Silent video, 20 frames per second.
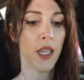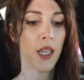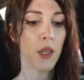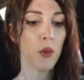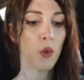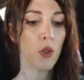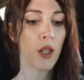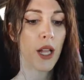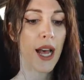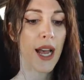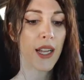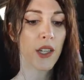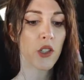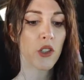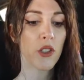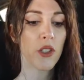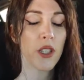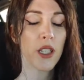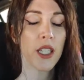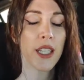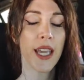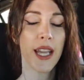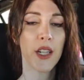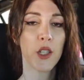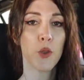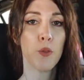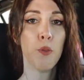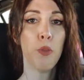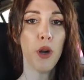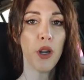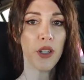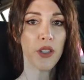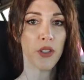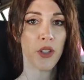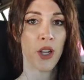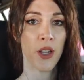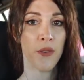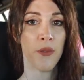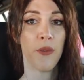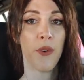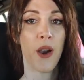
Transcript: it will actually catch books on